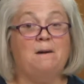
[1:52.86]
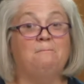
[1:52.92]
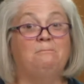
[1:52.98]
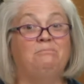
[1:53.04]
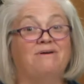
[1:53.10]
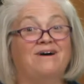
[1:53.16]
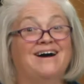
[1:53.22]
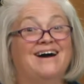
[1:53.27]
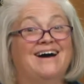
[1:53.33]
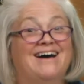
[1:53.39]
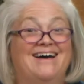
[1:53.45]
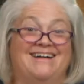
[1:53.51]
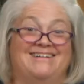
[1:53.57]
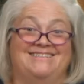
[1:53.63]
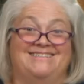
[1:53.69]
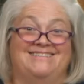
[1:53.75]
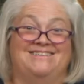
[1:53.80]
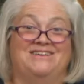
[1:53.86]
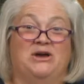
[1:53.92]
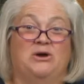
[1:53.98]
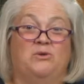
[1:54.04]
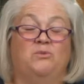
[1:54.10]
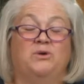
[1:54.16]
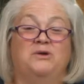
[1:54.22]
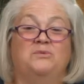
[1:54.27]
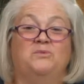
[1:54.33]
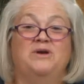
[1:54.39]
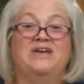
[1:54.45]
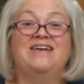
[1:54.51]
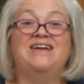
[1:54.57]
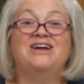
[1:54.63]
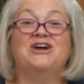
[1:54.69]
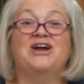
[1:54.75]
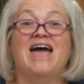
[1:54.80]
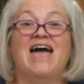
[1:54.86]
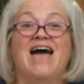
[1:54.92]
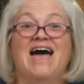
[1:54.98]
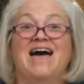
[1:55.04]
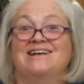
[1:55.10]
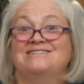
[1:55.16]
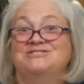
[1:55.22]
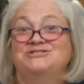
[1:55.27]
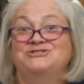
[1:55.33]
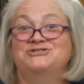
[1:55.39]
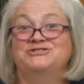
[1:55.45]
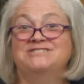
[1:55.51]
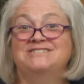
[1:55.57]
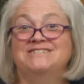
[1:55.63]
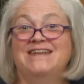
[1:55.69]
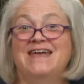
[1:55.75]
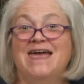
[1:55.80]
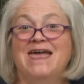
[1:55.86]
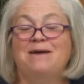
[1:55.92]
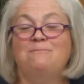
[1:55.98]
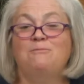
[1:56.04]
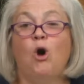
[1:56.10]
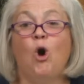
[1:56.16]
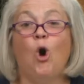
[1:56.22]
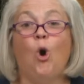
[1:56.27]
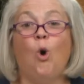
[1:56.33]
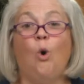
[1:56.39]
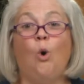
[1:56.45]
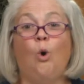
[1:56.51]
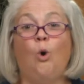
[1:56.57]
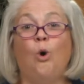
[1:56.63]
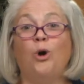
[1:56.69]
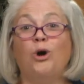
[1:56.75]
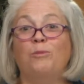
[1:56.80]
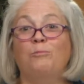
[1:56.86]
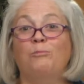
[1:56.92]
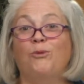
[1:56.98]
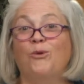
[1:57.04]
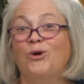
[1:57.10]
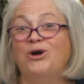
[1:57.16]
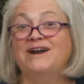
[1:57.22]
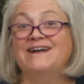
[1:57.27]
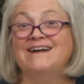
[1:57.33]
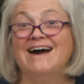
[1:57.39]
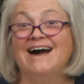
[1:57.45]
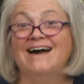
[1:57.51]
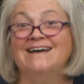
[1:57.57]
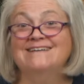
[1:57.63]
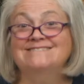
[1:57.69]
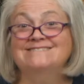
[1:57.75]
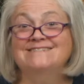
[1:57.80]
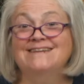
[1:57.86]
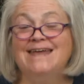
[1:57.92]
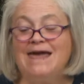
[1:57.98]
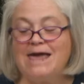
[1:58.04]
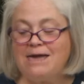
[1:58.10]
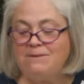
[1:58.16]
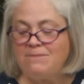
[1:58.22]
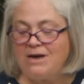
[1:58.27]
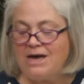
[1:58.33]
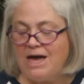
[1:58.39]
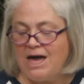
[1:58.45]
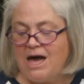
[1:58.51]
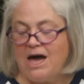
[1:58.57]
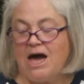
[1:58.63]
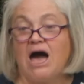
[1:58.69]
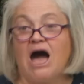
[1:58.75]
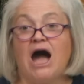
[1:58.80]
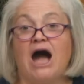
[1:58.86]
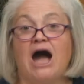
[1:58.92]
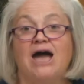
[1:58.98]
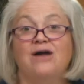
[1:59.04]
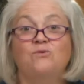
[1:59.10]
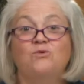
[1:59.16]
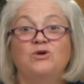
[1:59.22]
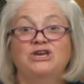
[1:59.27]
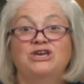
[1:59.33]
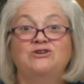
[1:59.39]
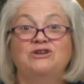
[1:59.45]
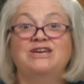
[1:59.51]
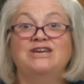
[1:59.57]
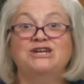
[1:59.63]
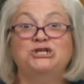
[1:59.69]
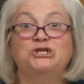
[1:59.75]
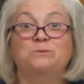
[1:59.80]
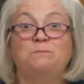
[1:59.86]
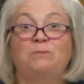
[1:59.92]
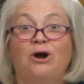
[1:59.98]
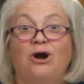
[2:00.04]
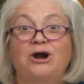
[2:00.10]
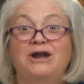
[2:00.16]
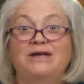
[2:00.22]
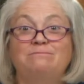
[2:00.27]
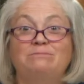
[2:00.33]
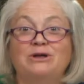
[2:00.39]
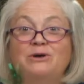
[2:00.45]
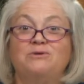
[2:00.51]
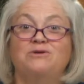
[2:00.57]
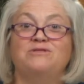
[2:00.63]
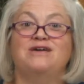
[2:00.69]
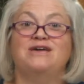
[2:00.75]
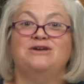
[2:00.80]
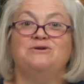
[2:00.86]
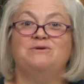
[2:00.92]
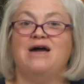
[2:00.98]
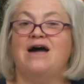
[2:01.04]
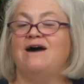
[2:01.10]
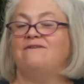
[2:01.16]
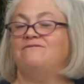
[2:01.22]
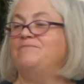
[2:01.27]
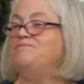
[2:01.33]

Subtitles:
But when we hear Esther's name or Mordecai's name, I want you to get your party blower that you have.